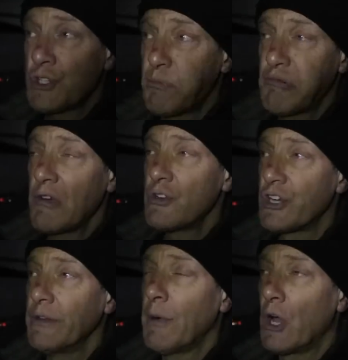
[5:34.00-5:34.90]

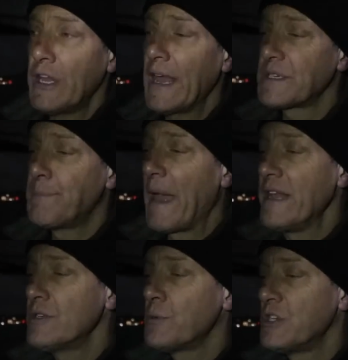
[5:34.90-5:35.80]
approaching my next
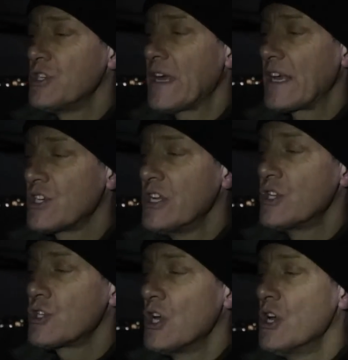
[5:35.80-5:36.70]
bend, which is actually
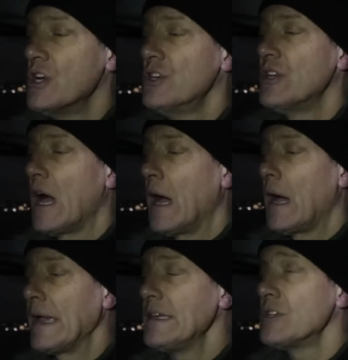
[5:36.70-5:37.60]
turn
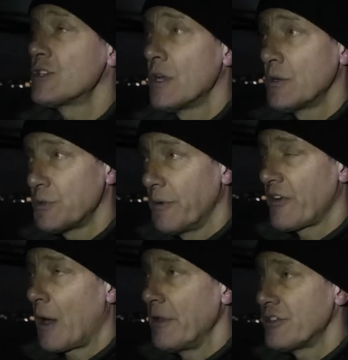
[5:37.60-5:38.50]
8. So we've
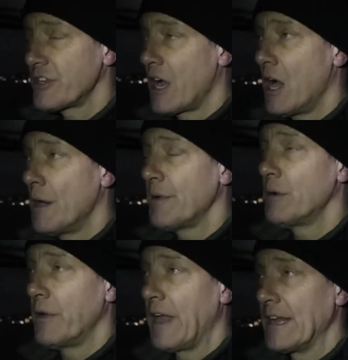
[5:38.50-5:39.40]
come into the harbour,
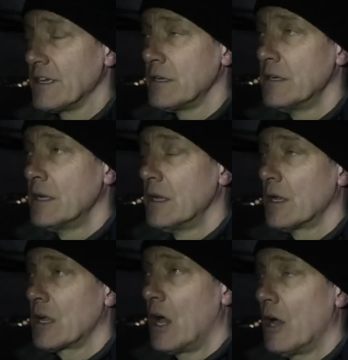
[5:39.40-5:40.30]
we had a
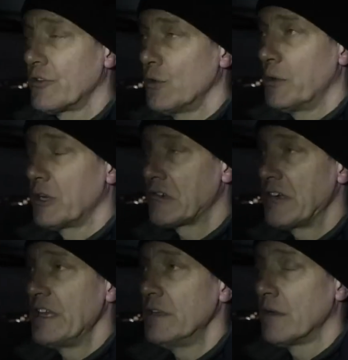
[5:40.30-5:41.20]
cardinal and a
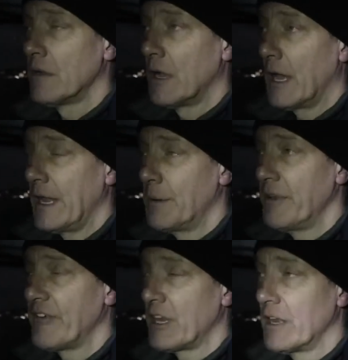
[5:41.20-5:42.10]
green, and then
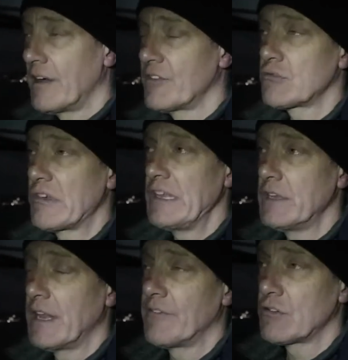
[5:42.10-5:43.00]
we've had another green,
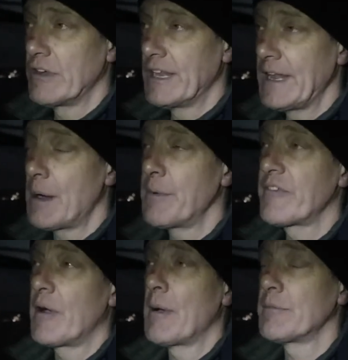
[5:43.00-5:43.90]
and now we've
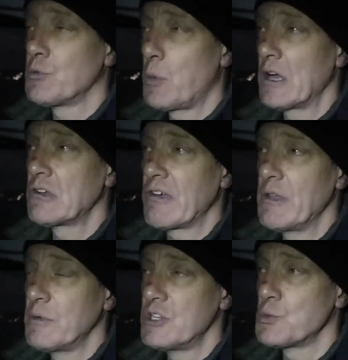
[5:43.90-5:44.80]
come up to one
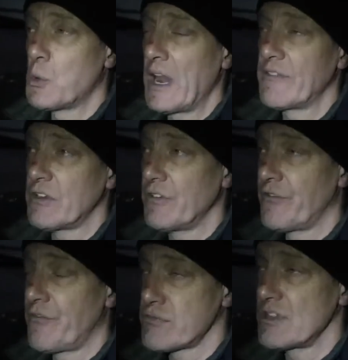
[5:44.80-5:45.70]
green, which is one every
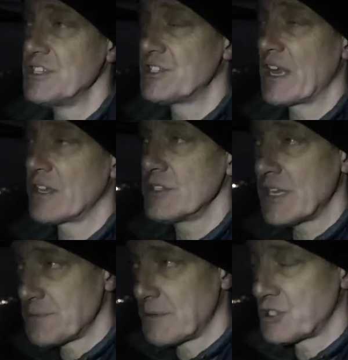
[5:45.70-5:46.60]
3 seconds.
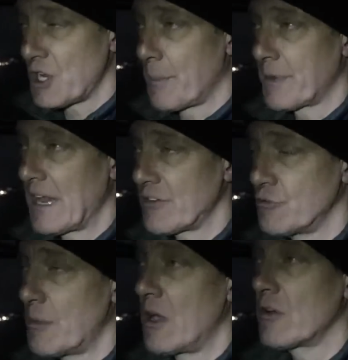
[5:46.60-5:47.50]
That's my starboard lateral
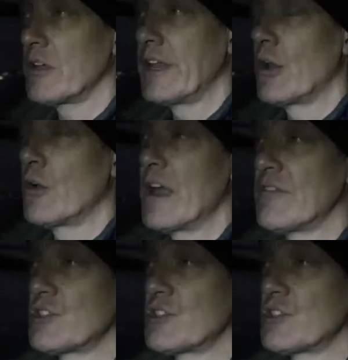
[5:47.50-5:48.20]
mark. And then on the other